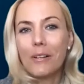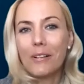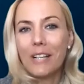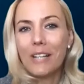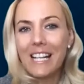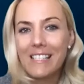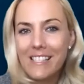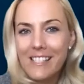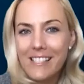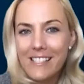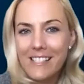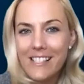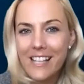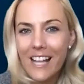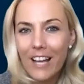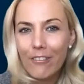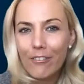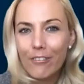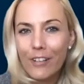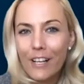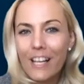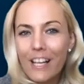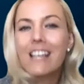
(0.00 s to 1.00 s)
else's
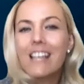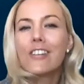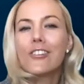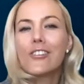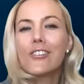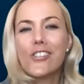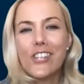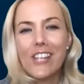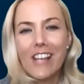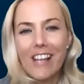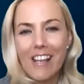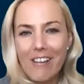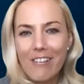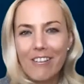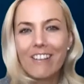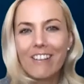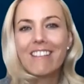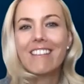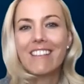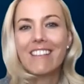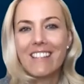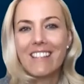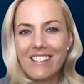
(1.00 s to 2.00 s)
life. Share
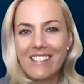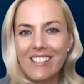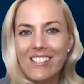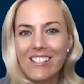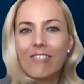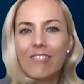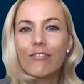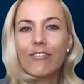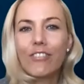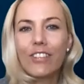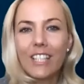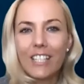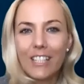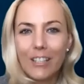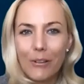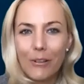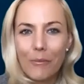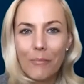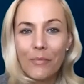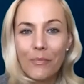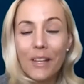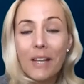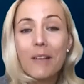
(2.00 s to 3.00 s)
this video,
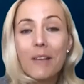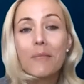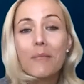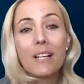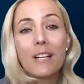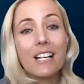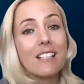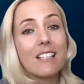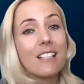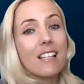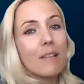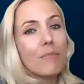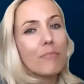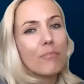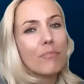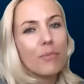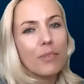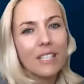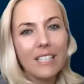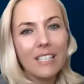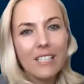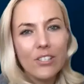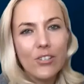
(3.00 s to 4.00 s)
because I'm
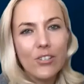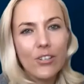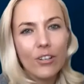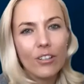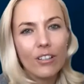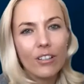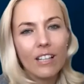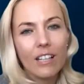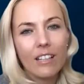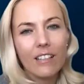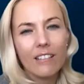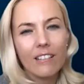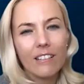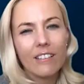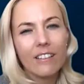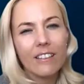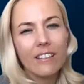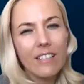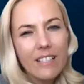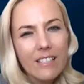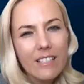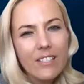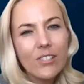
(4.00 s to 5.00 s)
pretty sure that
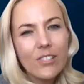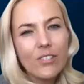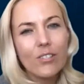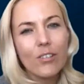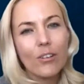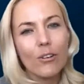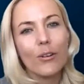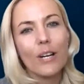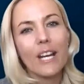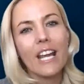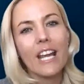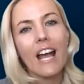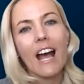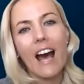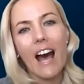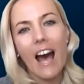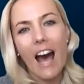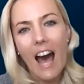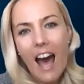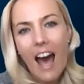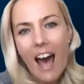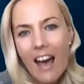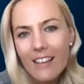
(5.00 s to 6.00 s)
this story
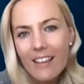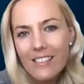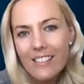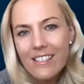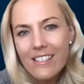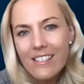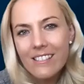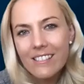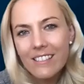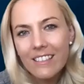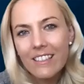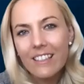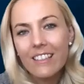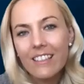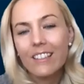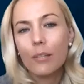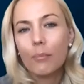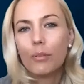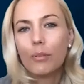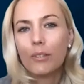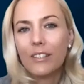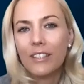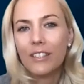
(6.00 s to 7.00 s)
has
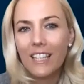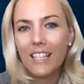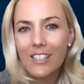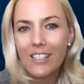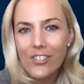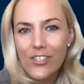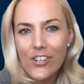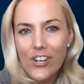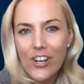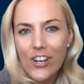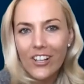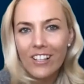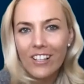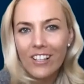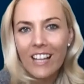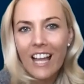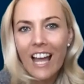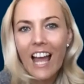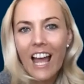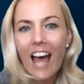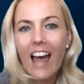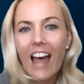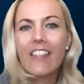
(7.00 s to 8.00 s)
the potential
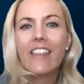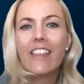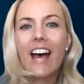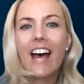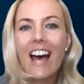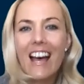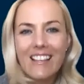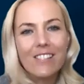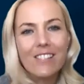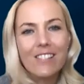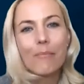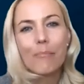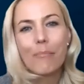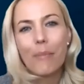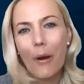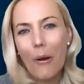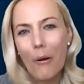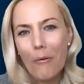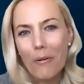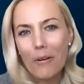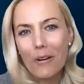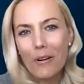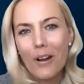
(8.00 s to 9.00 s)
and has the
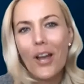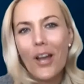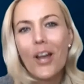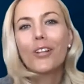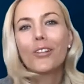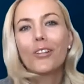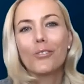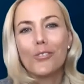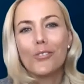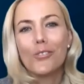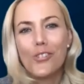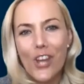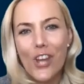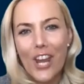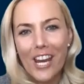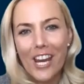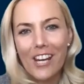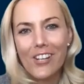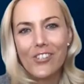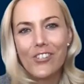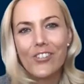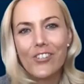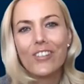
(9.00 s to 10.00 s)
power to
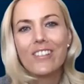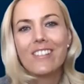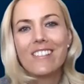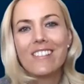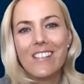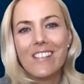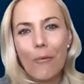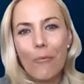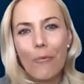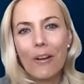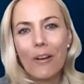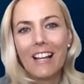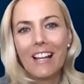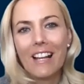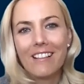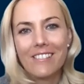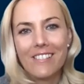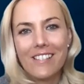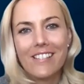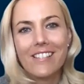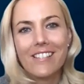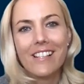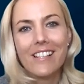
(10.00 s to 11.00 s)
change someone
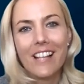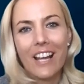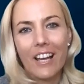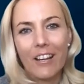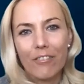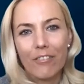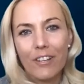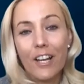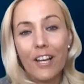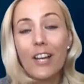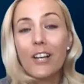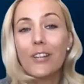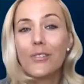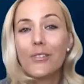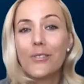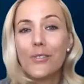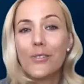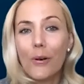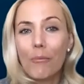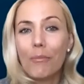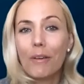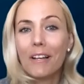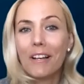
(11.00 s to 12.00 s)
else's life.
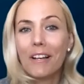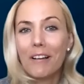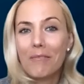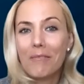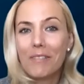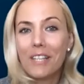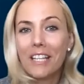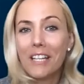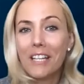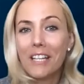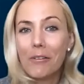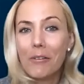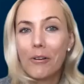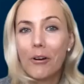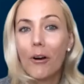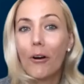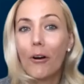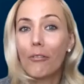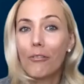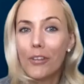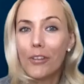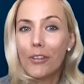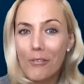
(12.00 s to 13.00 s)
So become the hero
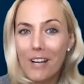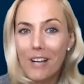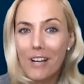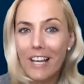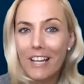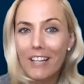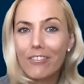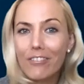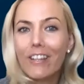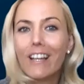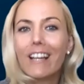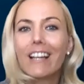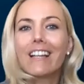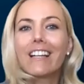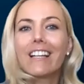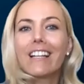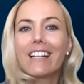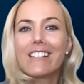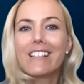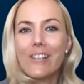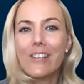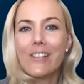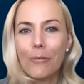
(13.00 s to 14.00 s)
of your life and
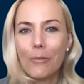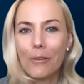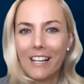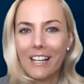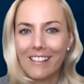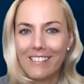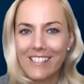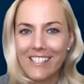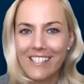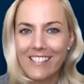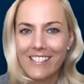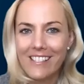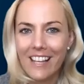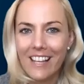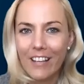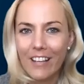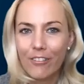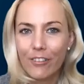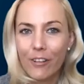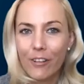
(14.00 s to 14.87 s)
in someone else's life.